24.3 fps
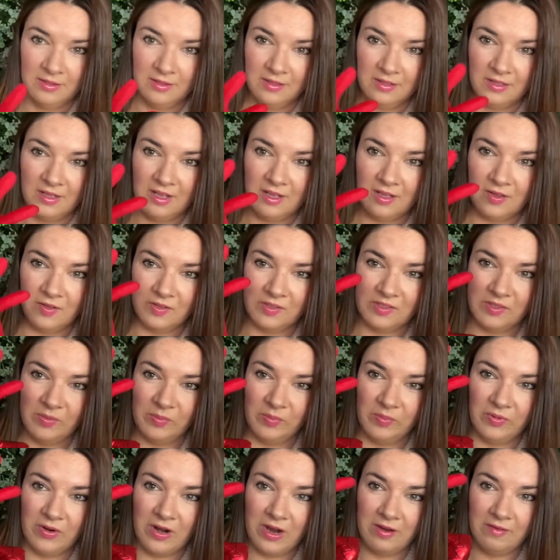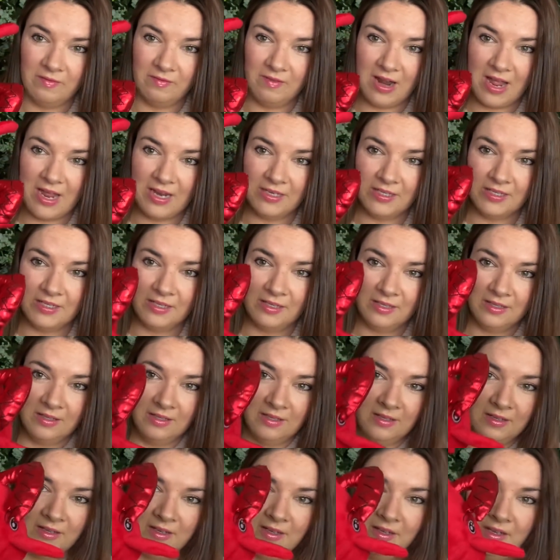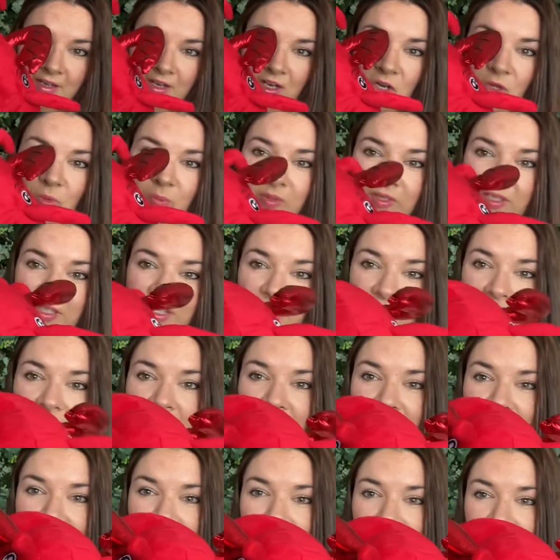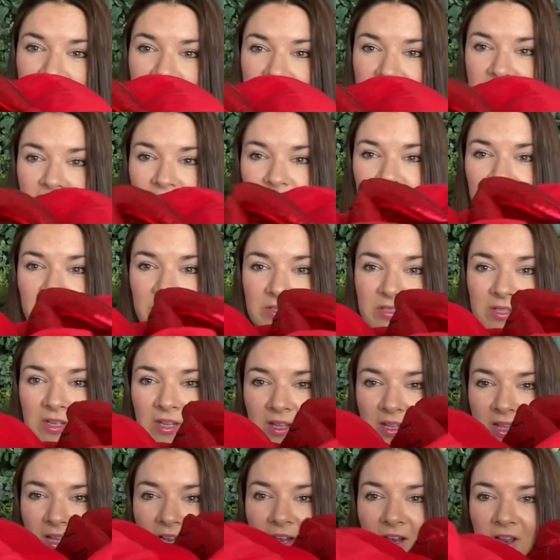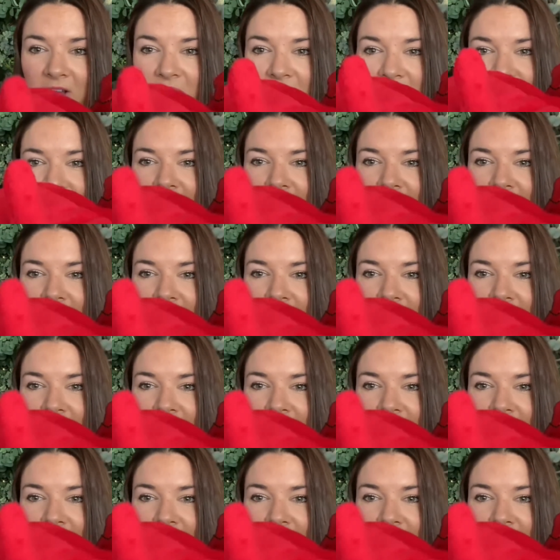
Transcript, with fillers: I got some bright red lobster slippers hello,